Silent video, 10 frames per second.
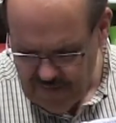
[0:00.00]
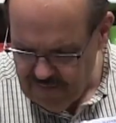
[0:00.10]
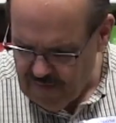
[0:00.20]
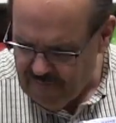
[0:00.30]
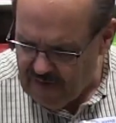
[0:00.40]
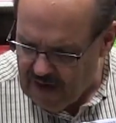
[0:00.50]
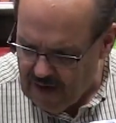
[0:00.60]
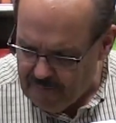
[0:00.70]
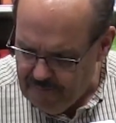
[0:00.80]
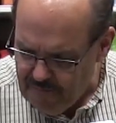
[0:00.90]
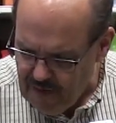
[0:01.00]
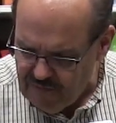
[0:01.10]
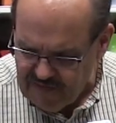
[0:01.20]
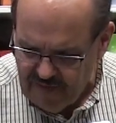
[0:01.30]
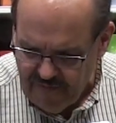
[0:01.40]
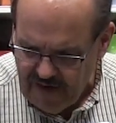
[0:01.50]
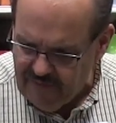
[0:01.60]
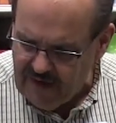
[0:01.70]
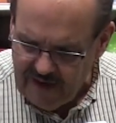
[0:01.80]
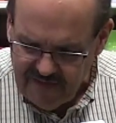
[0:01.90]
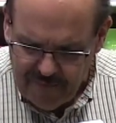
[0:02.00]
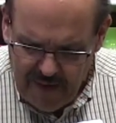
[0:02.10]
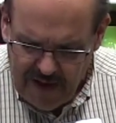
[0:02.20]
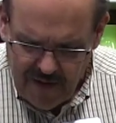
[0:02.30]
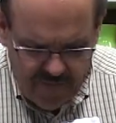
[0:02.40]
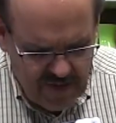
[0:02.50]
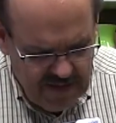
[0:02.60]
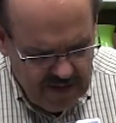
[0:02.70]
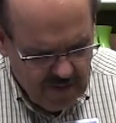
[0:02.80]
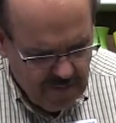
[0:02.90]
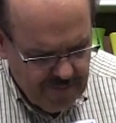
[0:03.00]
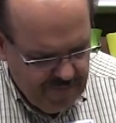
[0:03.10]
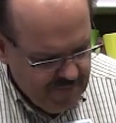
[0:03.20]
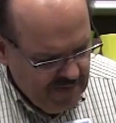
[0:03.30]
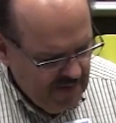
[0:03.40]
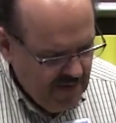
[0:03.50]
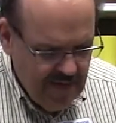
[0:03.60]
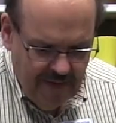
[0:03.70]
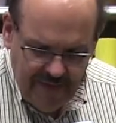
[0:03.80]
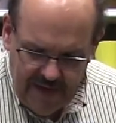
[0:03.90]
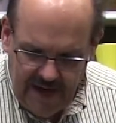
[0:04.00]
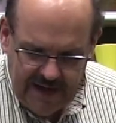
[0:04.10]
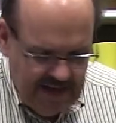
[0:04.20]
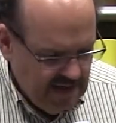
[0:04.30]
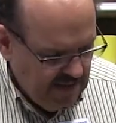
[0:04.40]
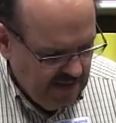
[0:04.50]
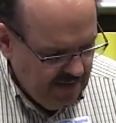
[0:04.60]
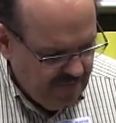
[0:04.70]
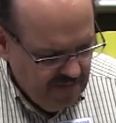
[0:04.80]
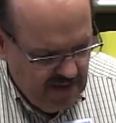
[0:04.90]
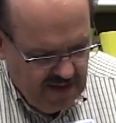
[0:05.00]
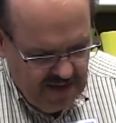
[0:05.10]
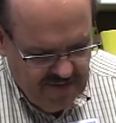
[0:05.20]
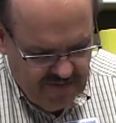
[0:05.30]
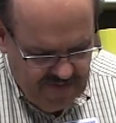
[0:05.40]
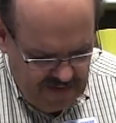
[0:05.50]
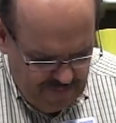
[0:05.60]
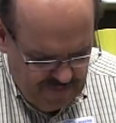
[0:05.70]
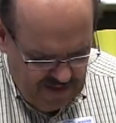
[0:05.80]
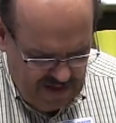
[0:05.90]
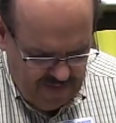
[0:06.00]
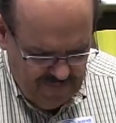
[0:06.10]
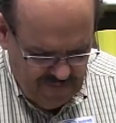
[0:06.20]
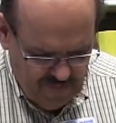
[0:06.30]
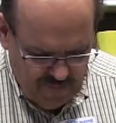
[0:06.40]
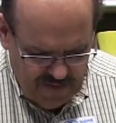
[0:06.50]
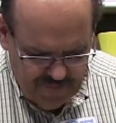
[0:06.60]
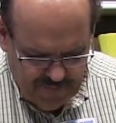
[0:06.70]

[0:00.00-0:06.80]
So I've got most of it. I've got a spot over here that I need a leaf in, and I just happen to have this one.